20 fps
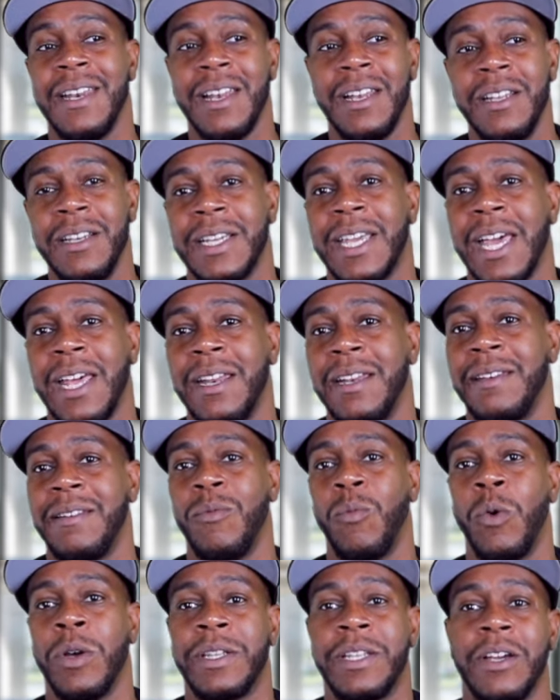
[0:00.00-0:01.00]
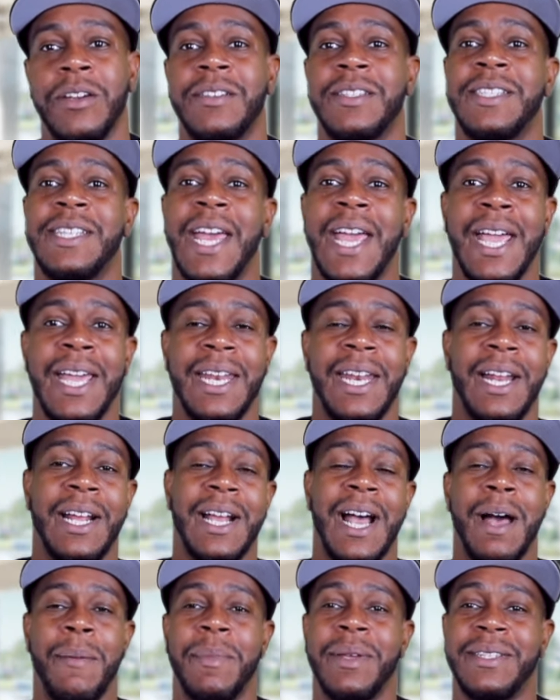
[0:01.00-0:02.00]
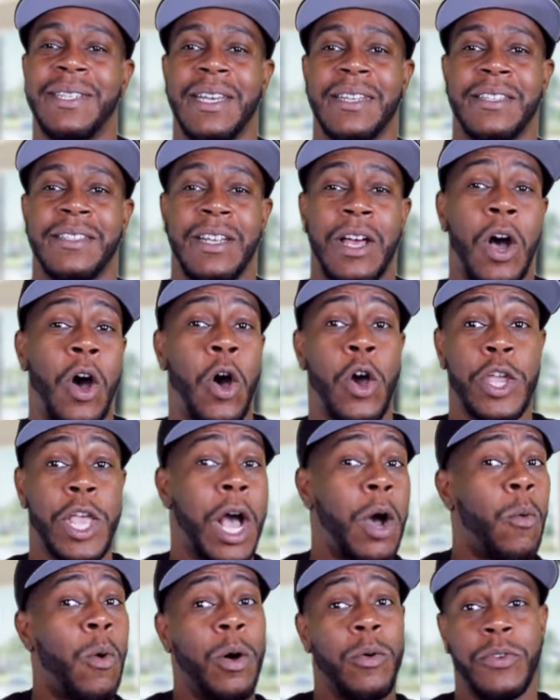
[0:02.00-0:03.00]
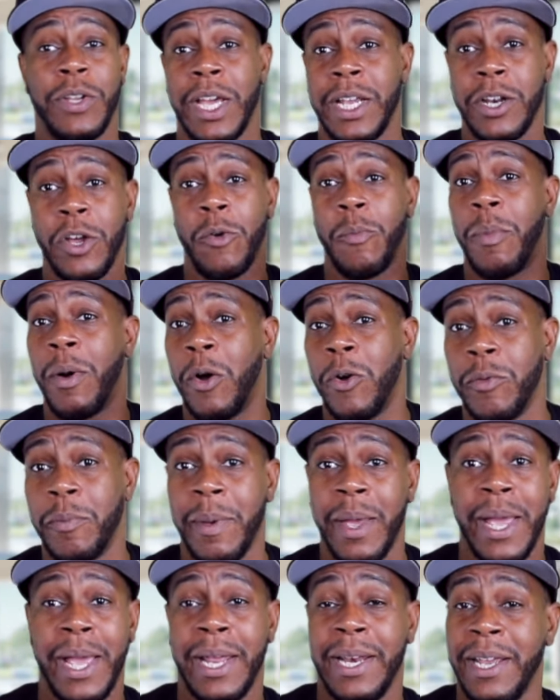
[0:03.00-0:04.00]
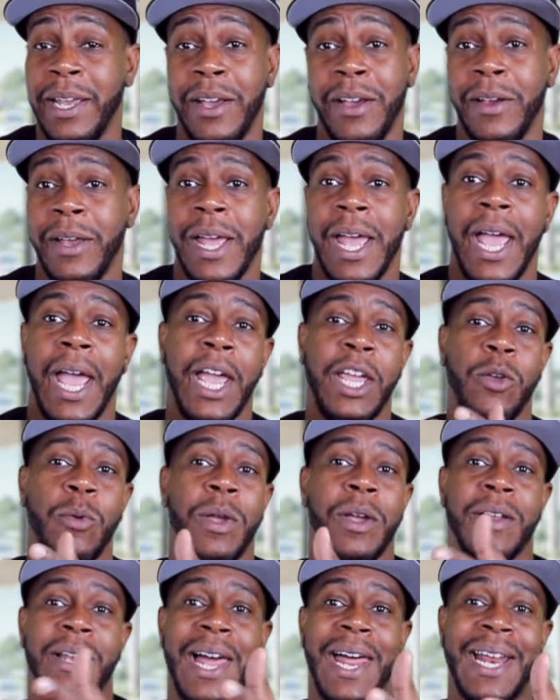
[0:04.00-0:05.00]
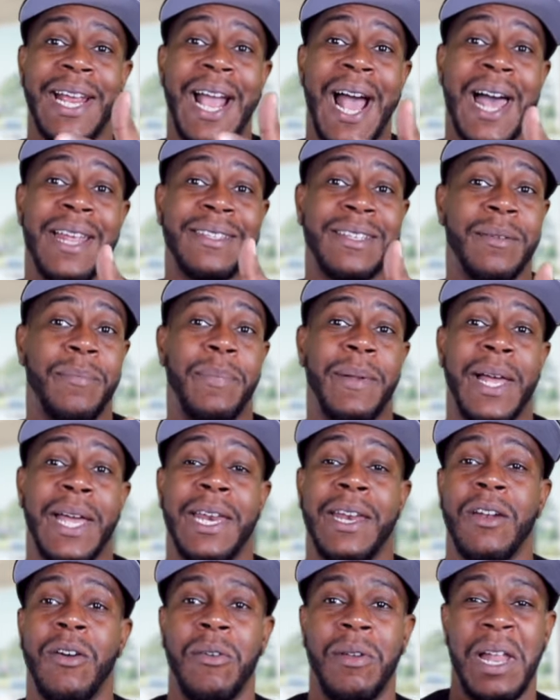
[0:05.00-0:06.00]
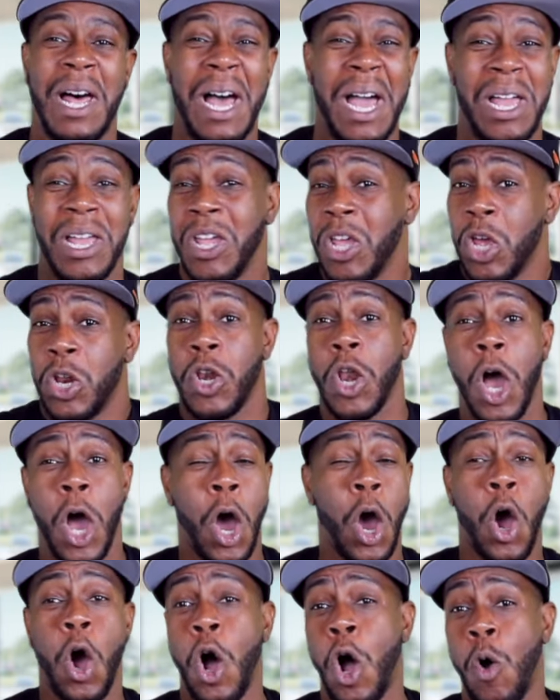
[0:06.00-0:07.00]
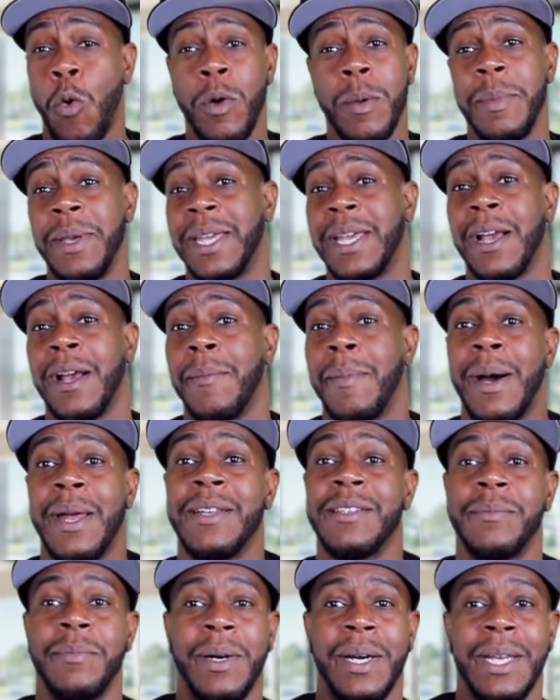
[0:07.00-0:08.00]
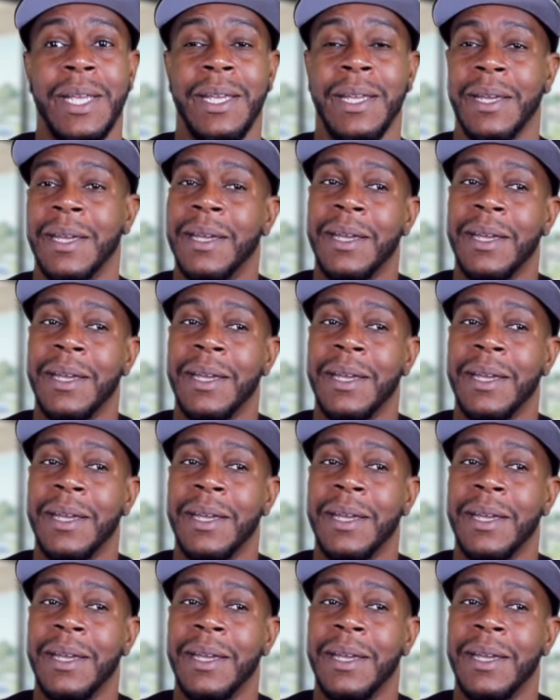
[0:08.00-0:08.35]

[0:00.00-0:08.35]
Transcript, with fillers: to look at what they're saying in the comment section say, oh, y'all won't date no broke man here. And you hear a lot of guys complaining online. No, all women care about is money.